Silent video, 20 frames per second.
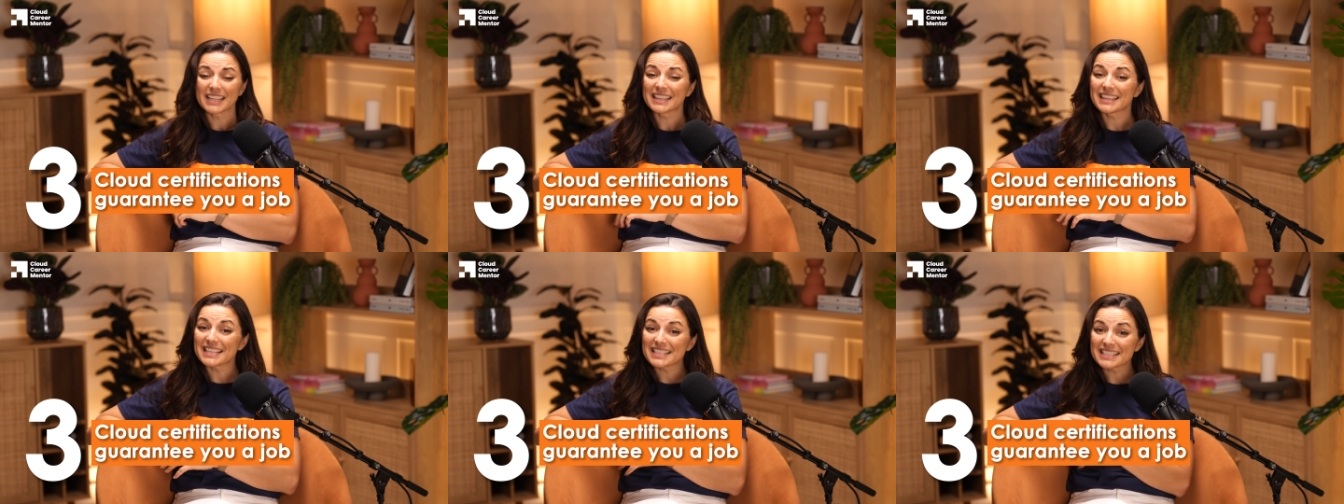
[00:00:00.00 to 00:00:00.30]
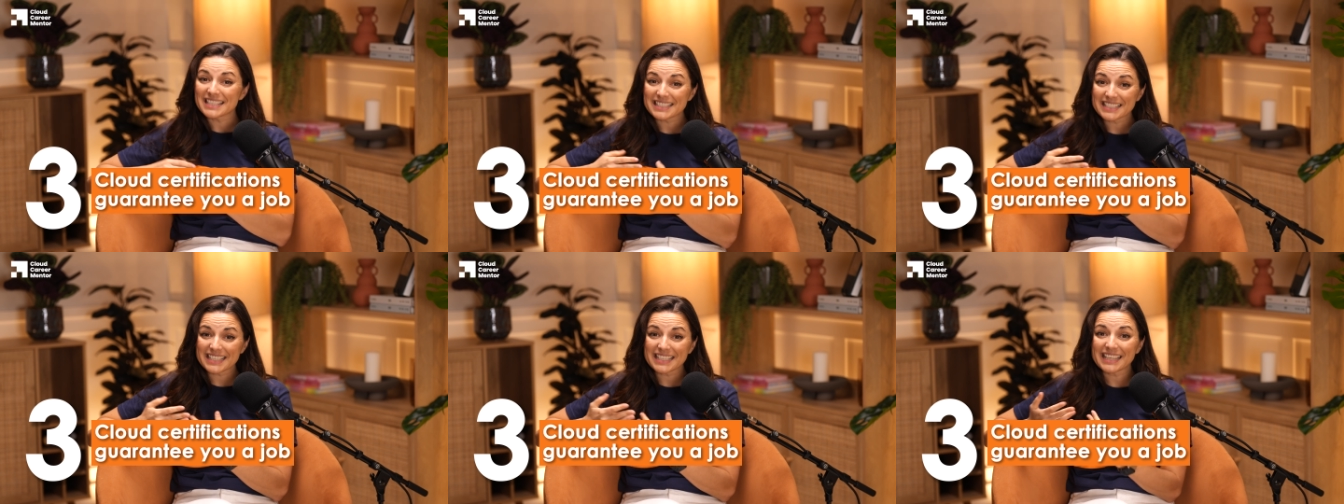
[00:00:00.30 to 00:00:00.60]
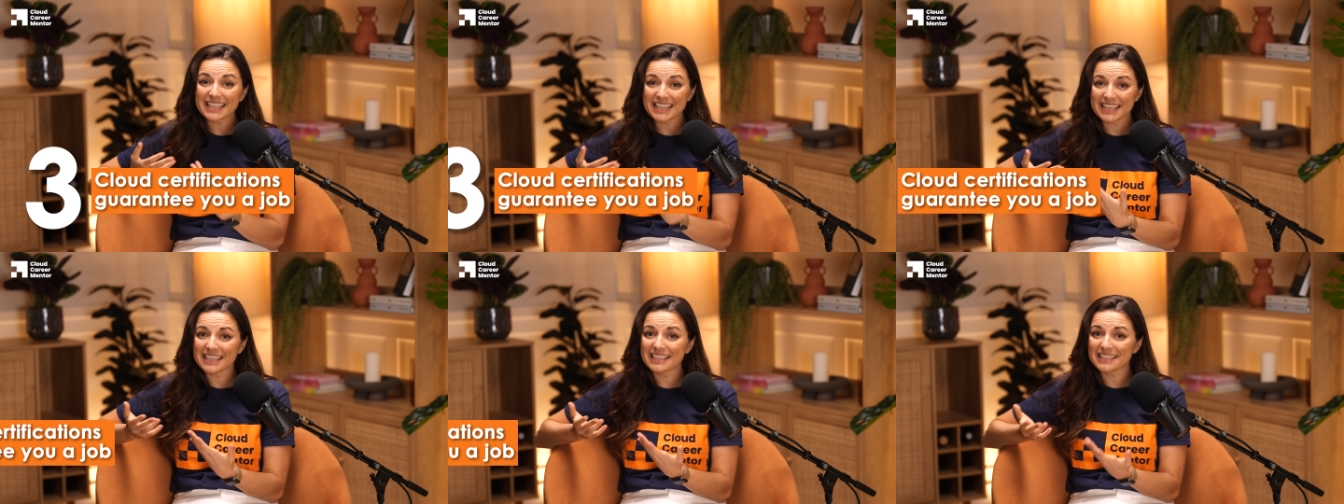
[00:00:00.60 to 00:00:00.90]
This is
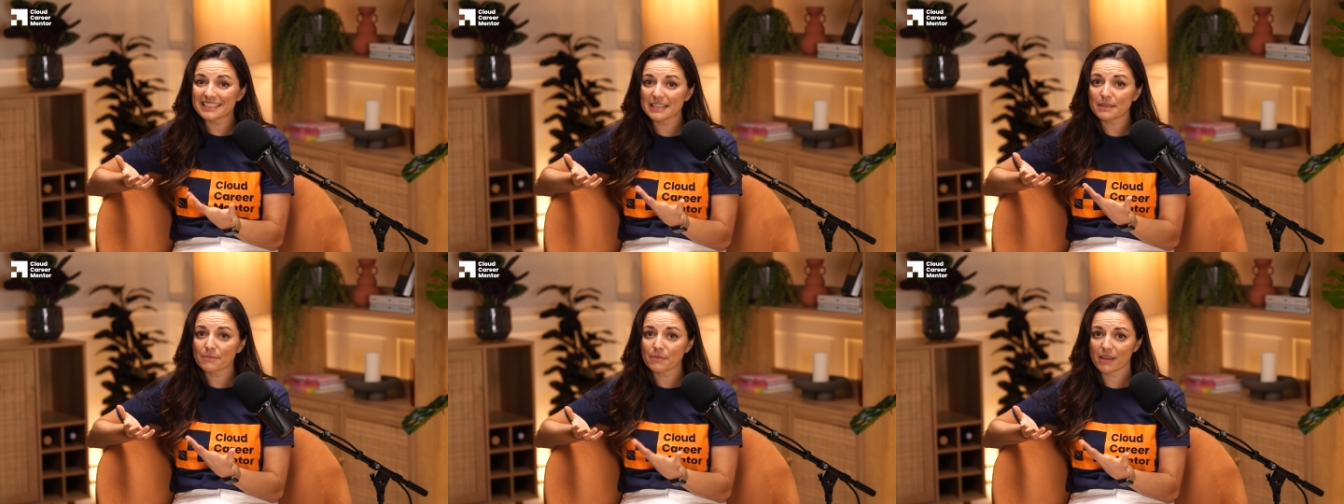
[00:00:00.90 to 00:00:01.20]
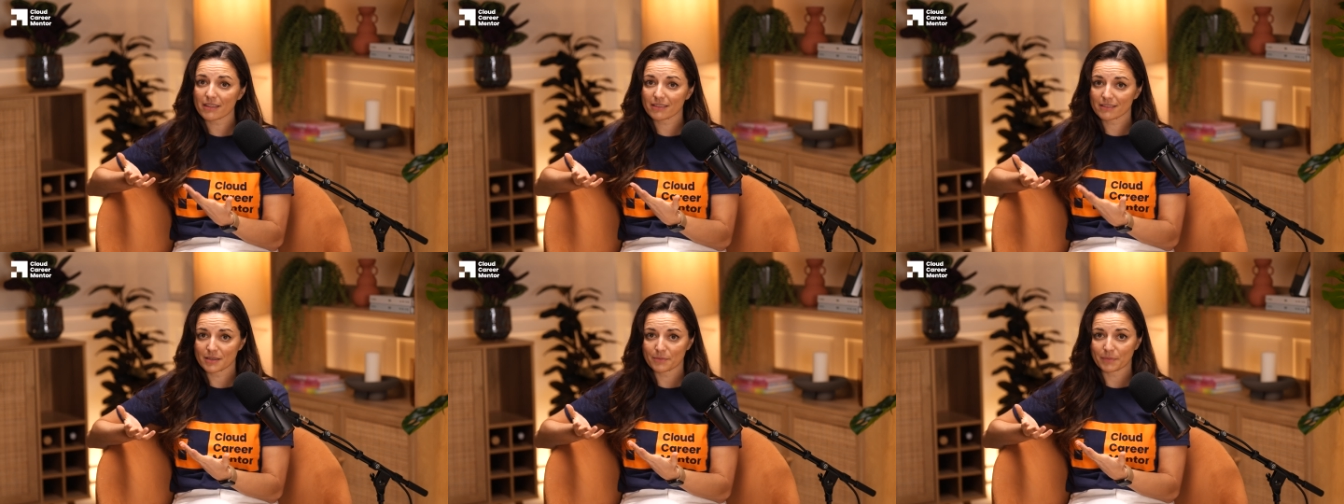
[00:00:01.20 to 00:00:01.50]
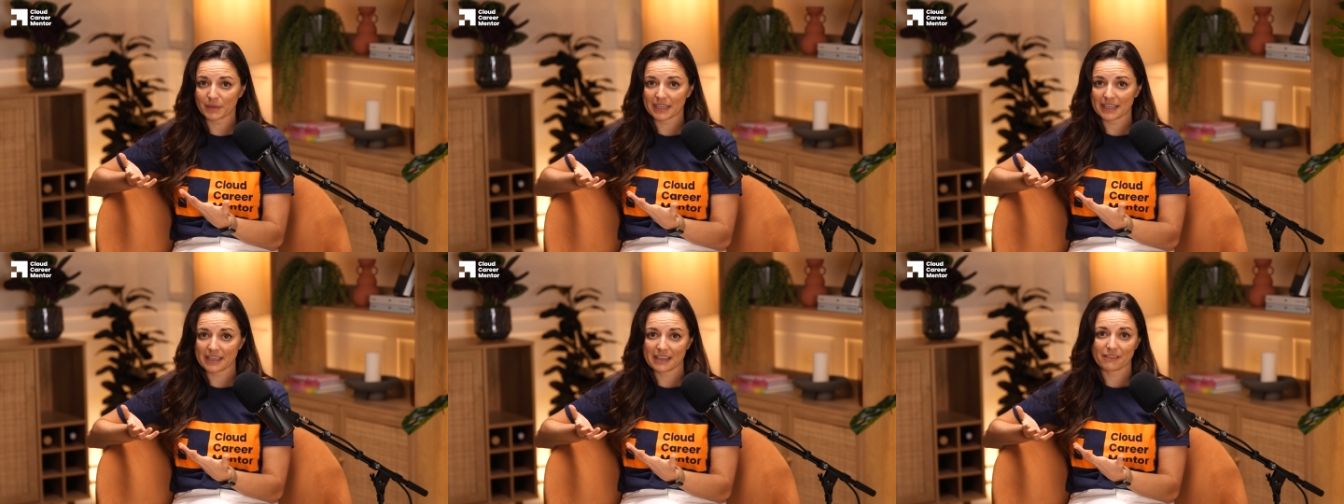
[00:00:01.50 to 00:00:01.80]
an easy myth to
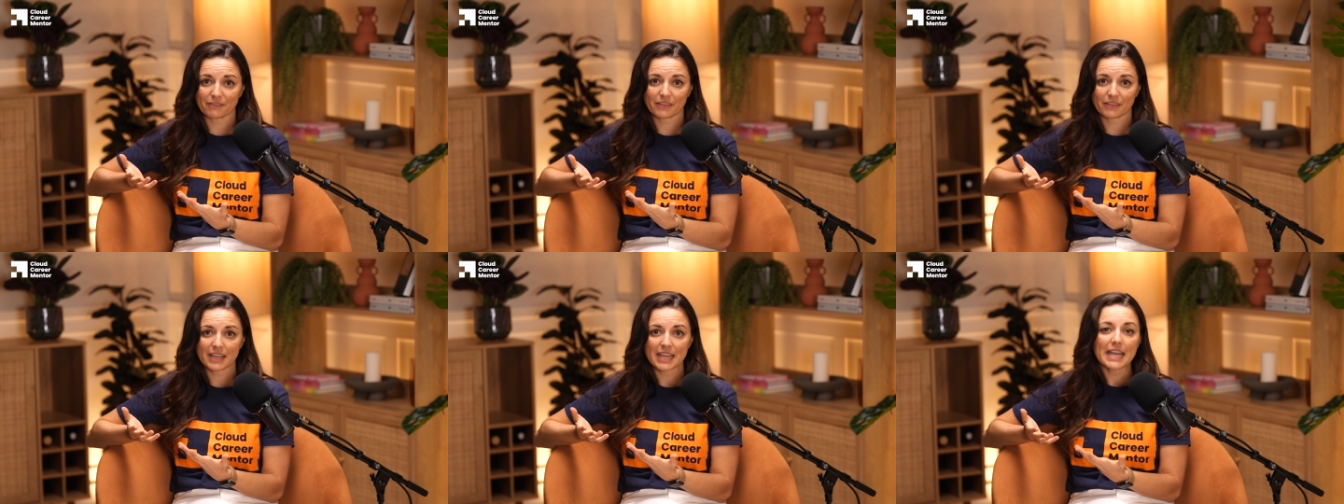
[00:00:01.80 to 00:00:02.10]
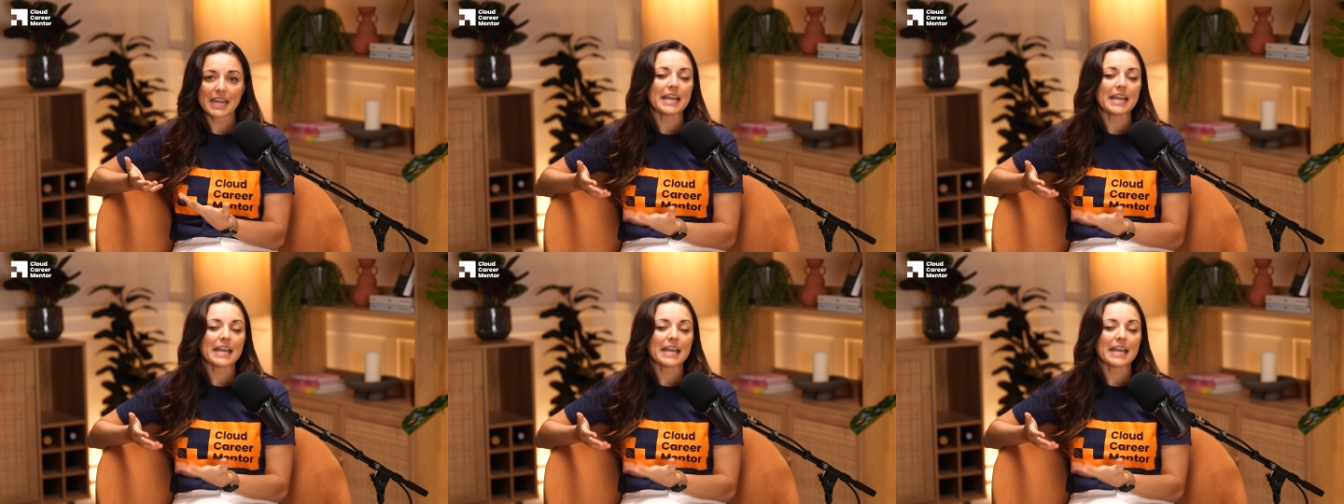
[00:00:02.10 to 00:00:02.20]
believe.